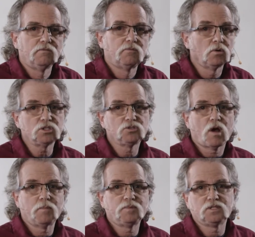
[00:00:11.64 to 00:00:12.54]
Voltage
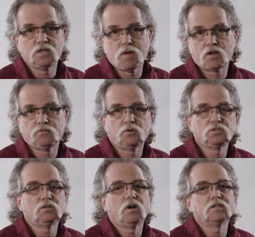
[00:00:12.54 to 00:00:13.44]
drop is the amount of
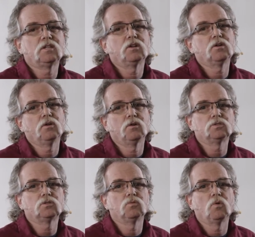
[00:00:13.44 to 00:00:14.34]
voltage loss that
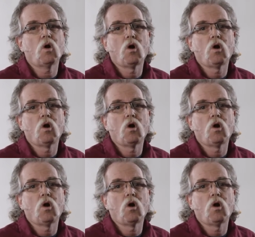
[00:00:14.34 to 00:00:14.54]
occurs through